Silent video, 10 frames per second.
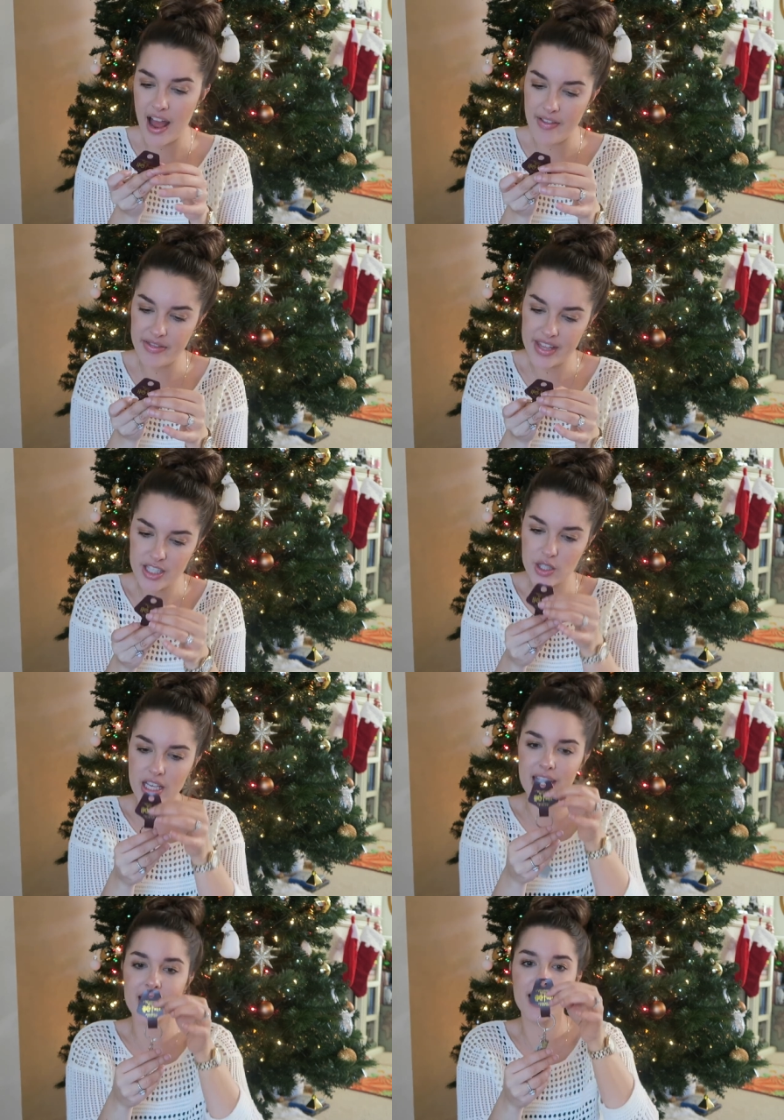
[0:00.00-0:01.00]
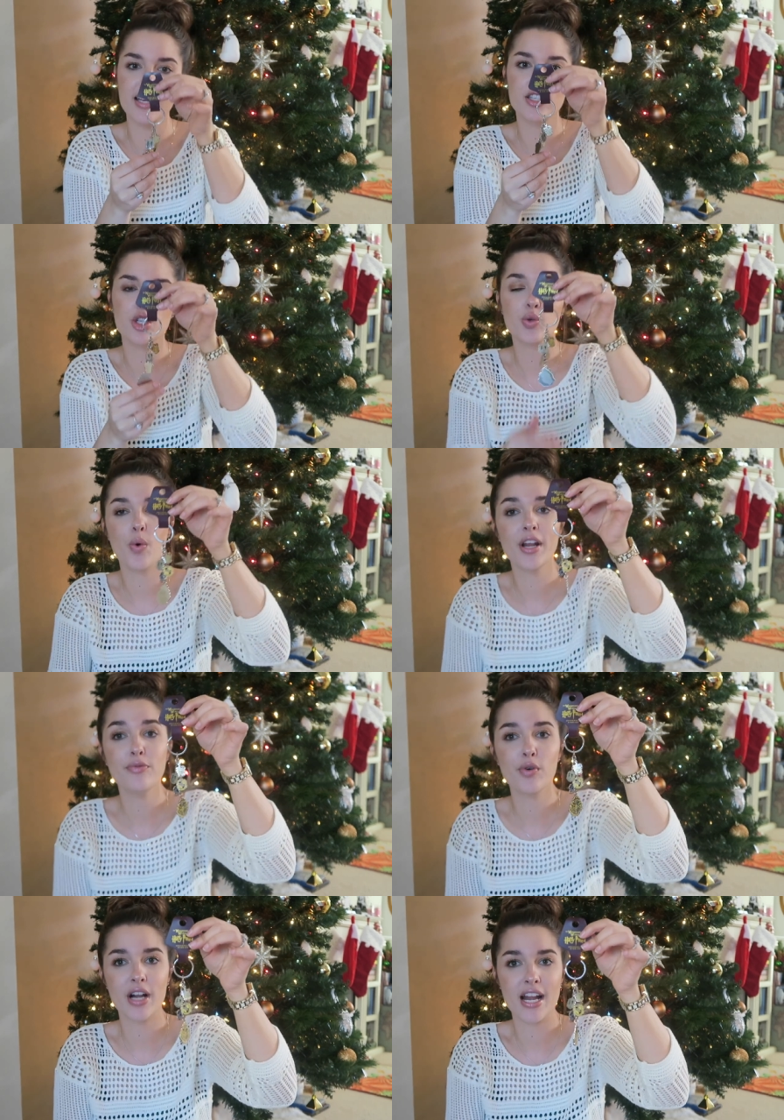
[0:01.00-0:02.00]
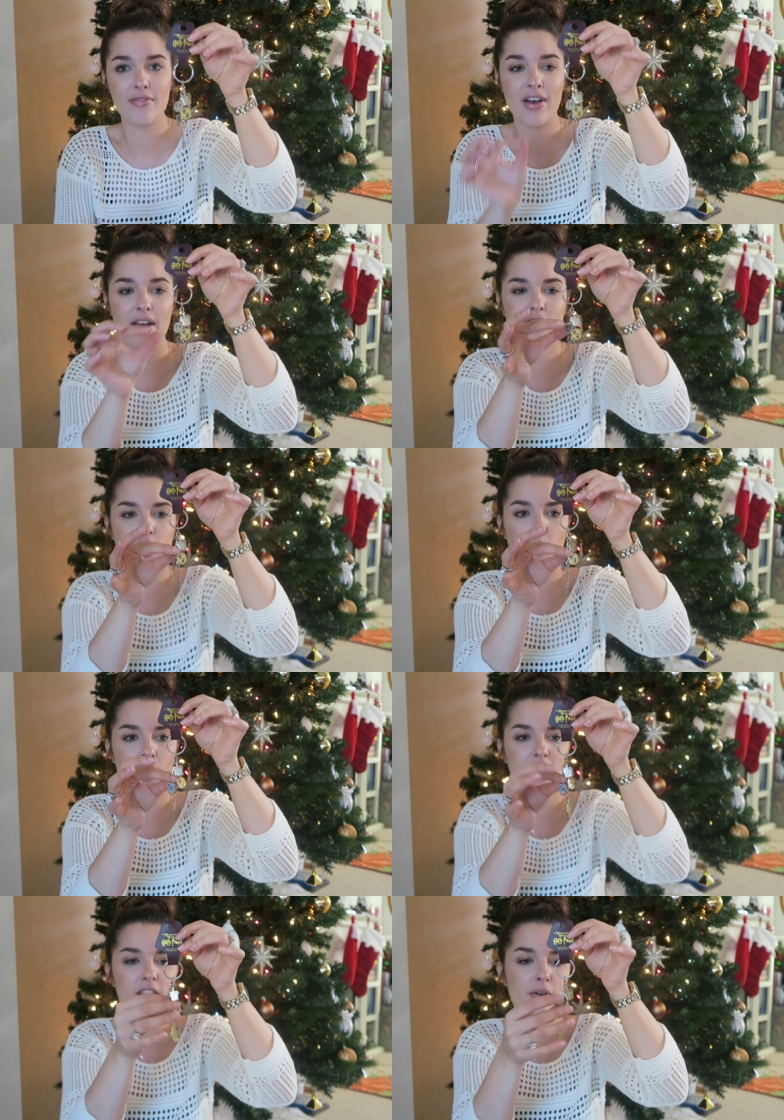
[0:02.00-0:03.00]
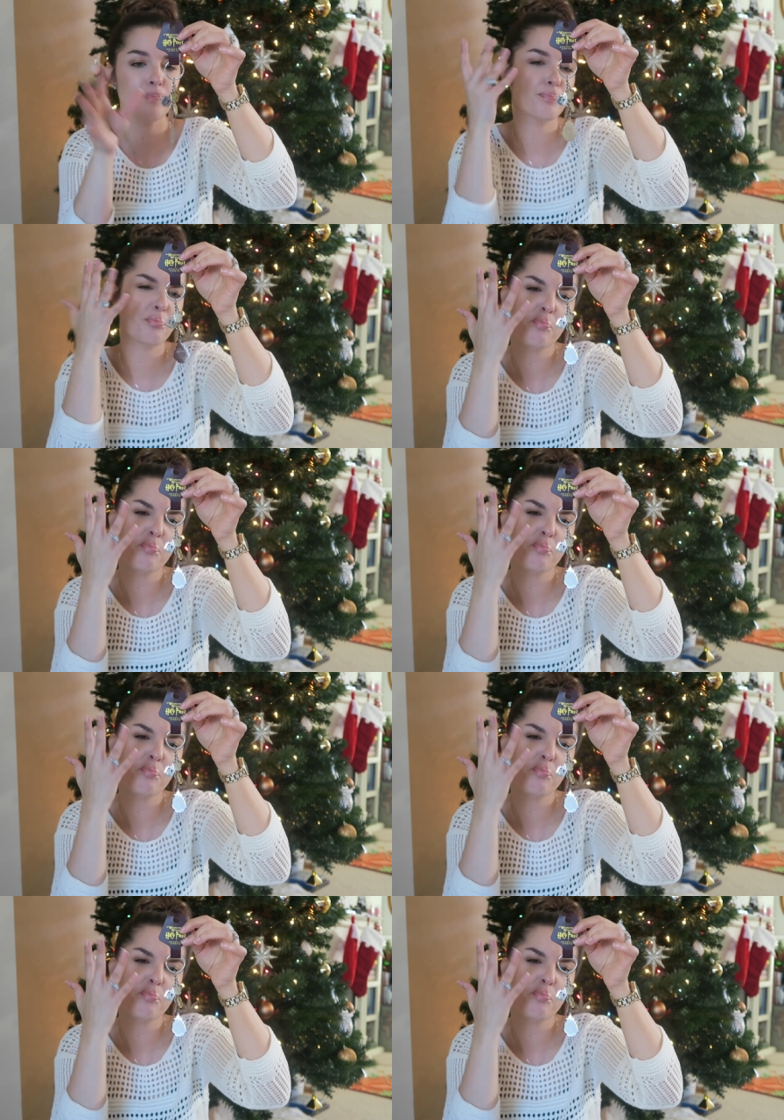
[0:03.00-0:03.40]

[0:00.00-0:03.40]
And this is $24.95, so one of the